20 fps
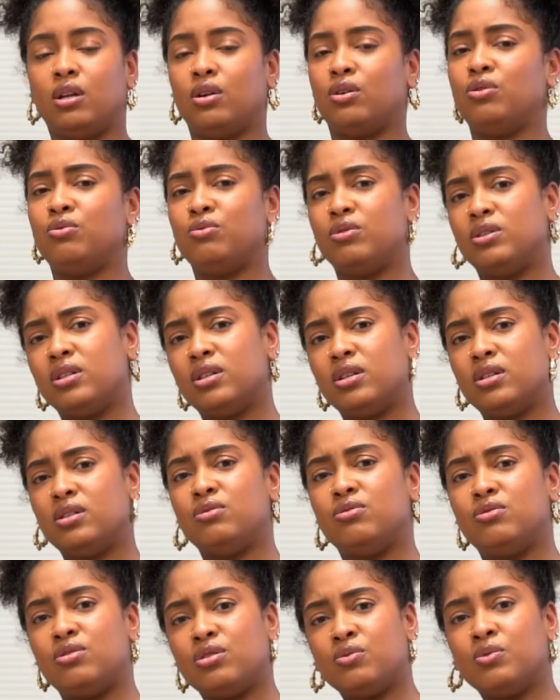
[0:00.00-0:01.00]
Are you good? You
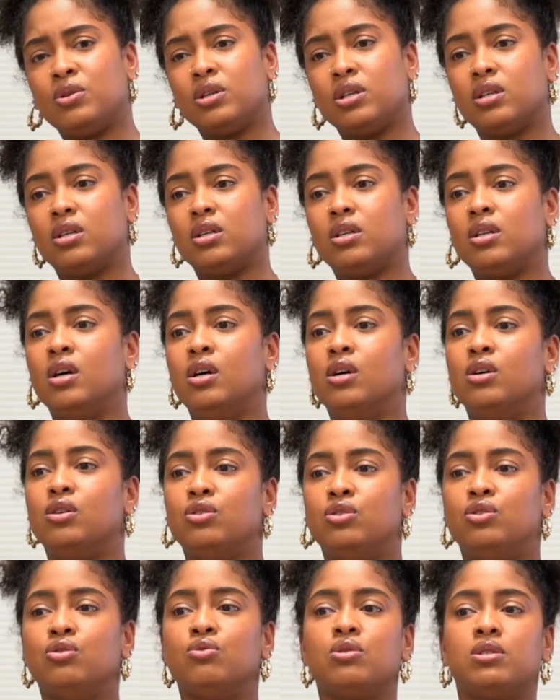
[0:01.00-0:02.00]
doing good?
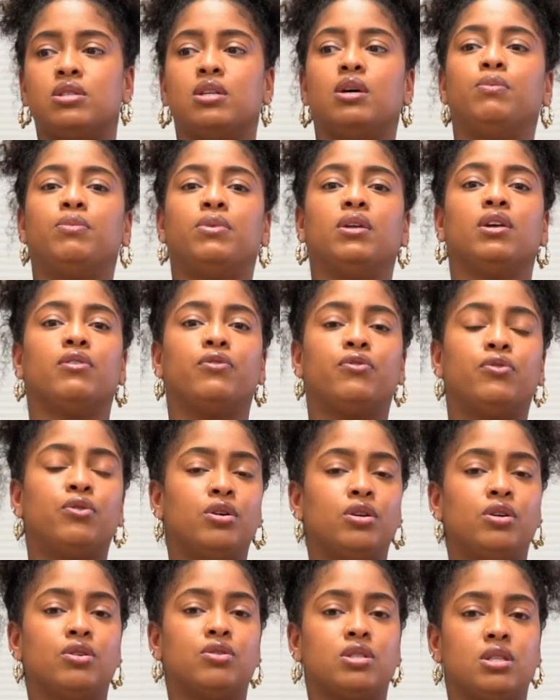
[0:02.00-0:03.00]
Do something for
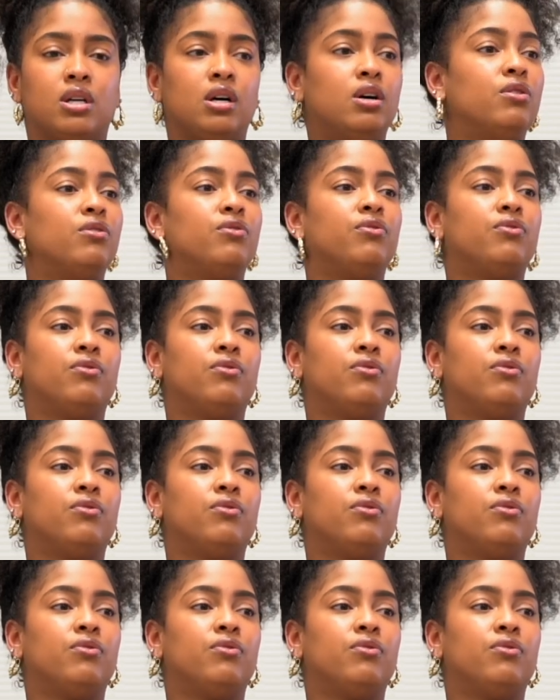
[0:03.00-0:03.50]
yourself